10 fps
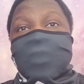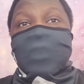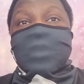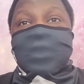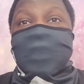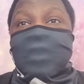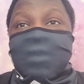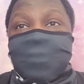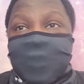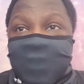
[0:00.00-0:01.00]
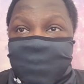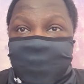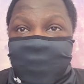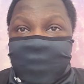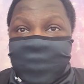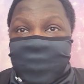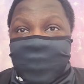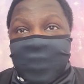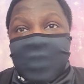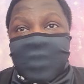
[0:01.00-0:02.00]
His lightning
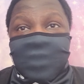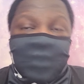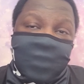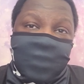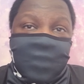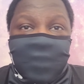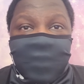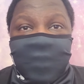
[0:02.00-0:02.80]
manipulation is